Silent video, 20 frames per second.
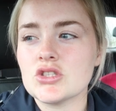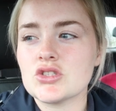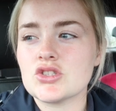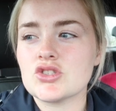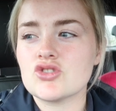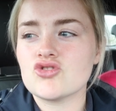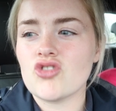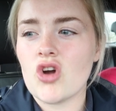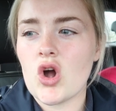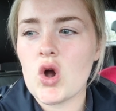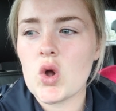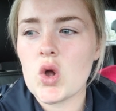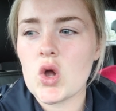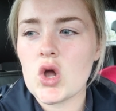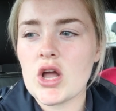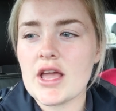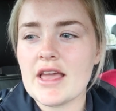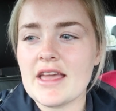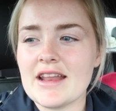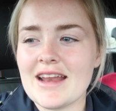
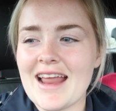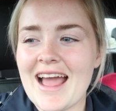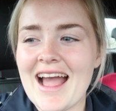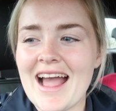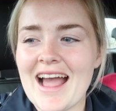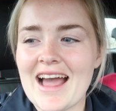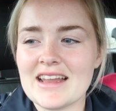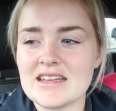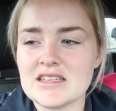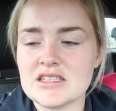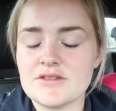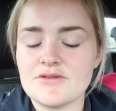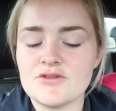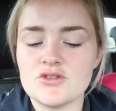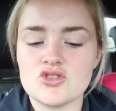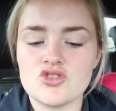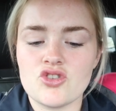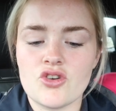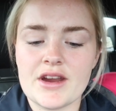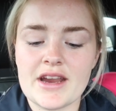strong in hand
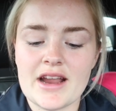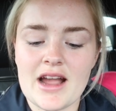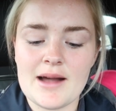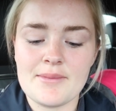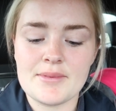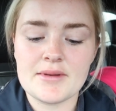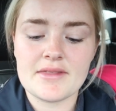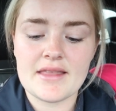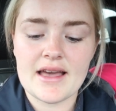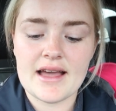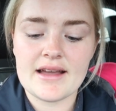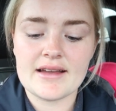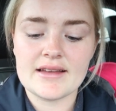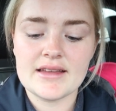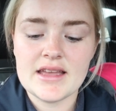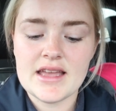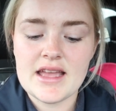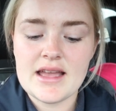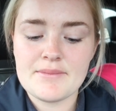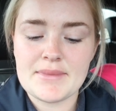for trotting up, and that
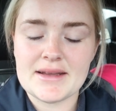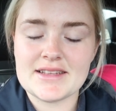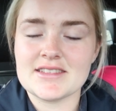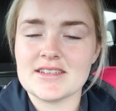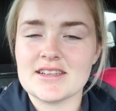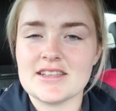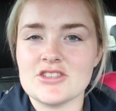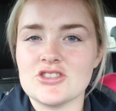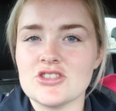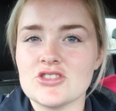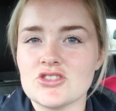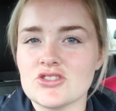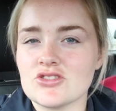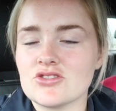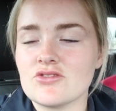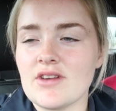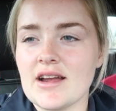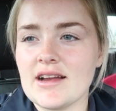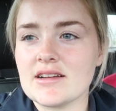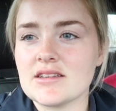basically she's just
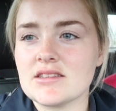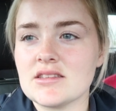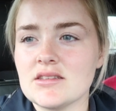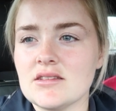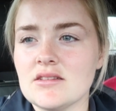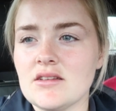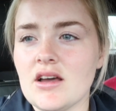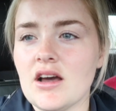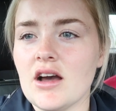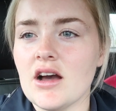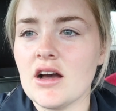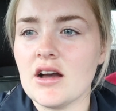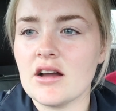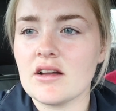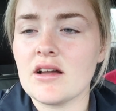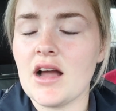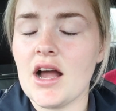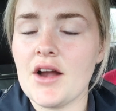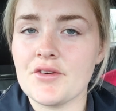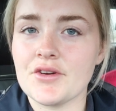dragged her
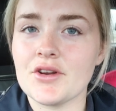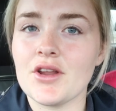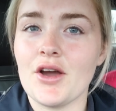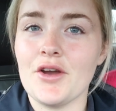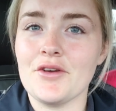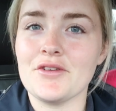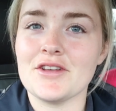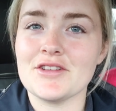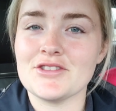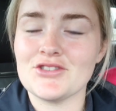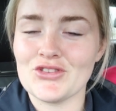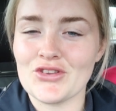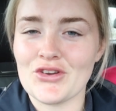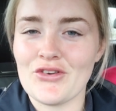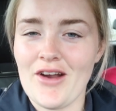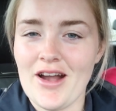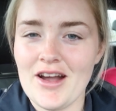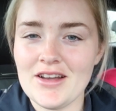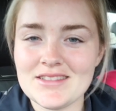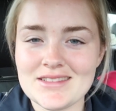current owner to the
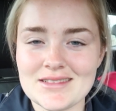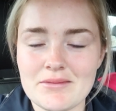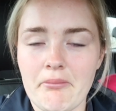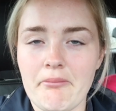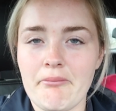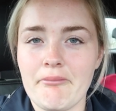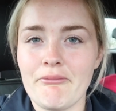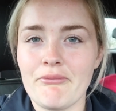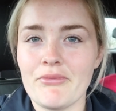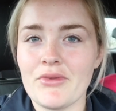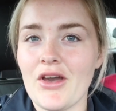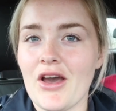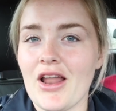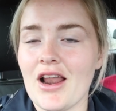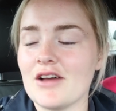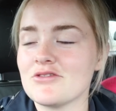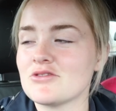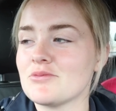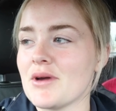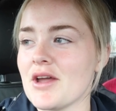grass. Girl
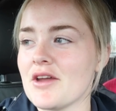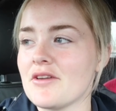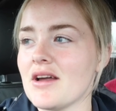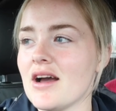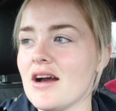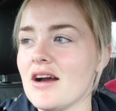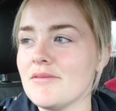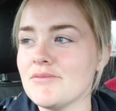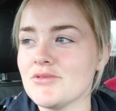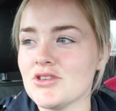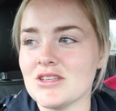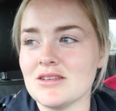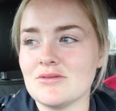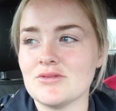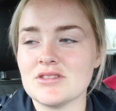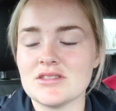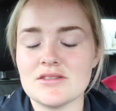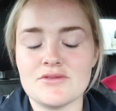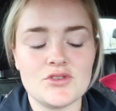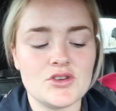after my own heart, she didn't
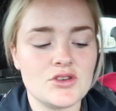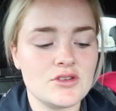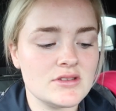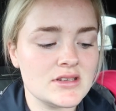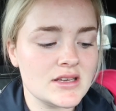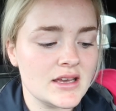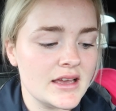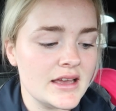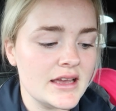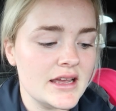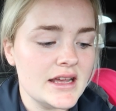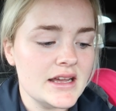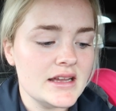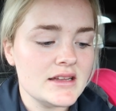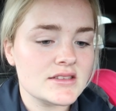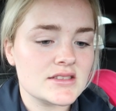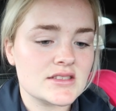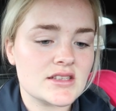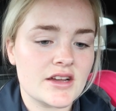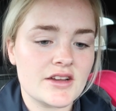want the food.
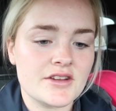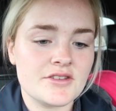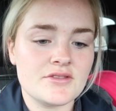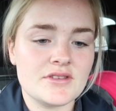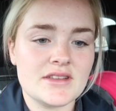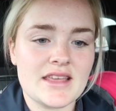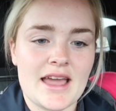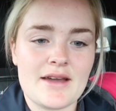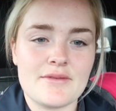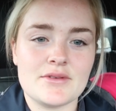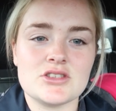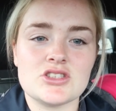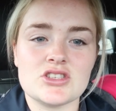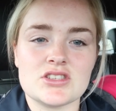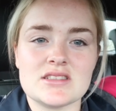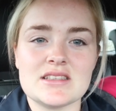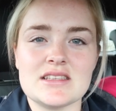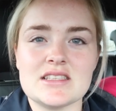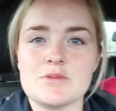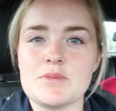So yeah, we
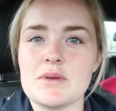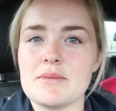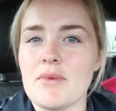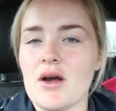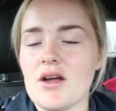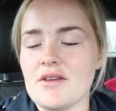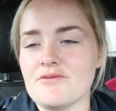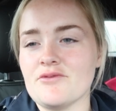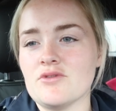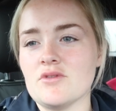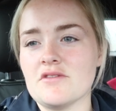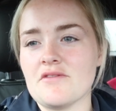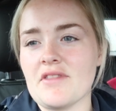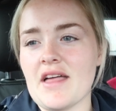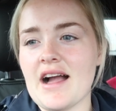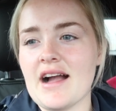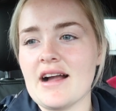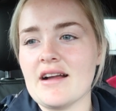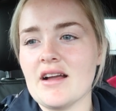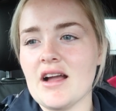just need to be mindful of
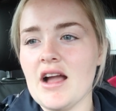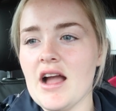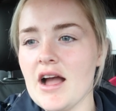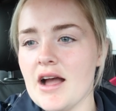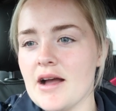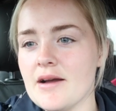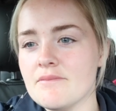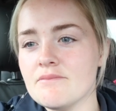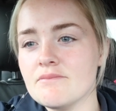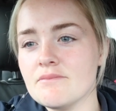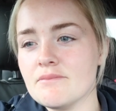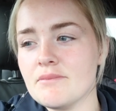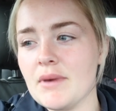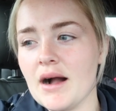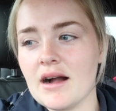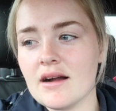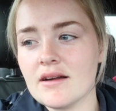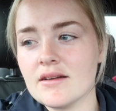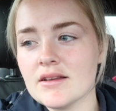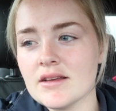that.
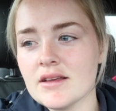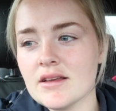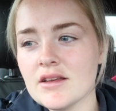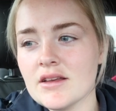But